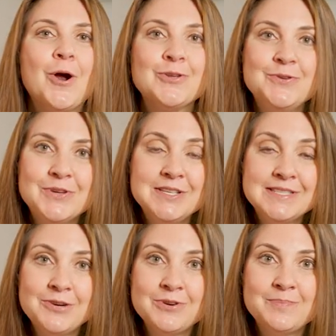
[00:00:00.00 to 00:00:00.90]
Are you
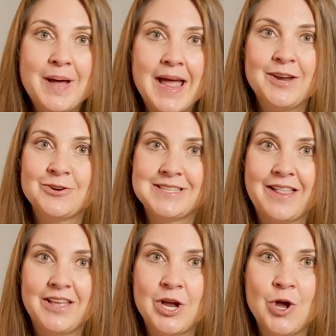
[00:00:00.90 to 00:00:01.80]
considering buying or
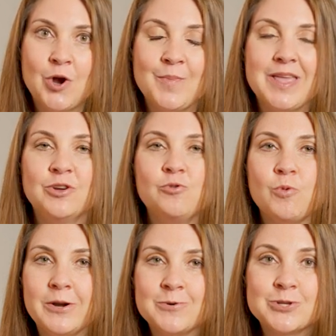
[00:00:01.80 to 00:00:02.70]
selling a home in the
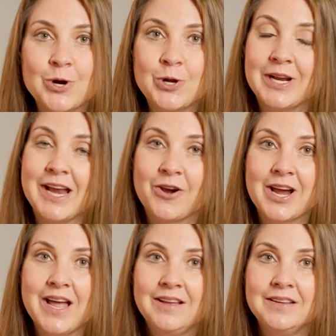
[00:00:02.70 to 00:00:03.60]
greater Charlotte
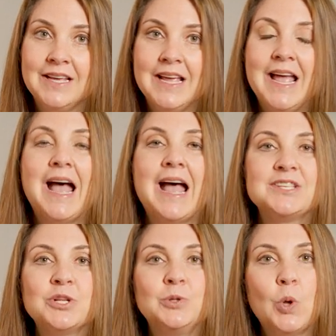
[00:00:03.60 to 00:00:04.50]
area?
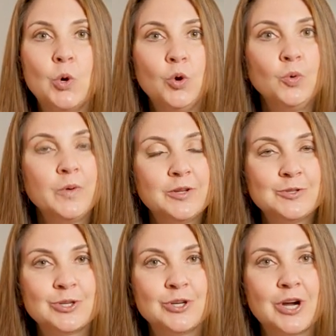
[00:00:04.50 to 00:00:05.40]
As a local
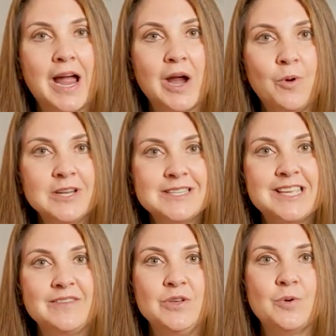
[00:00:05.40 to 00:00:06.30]
realtor, I want to
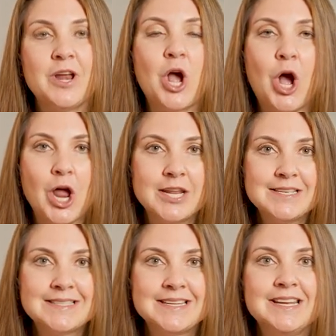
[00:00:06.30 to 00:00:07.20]
give you an
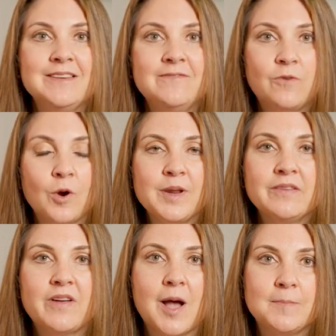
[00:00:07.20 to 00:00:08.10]
honest and
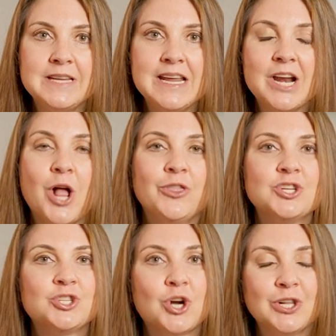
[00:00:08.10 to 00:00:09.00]
informative update on the
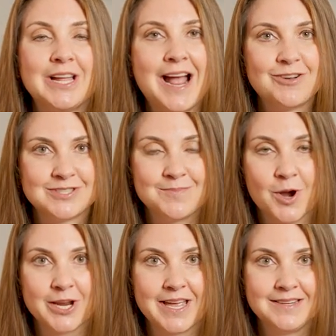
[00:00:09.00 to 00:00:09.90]
Charlotte housing
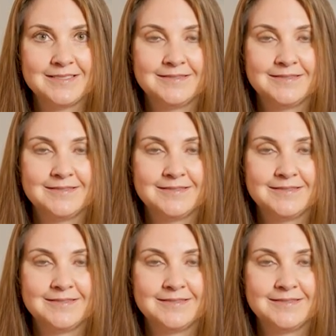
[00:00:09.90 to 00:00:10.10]
market.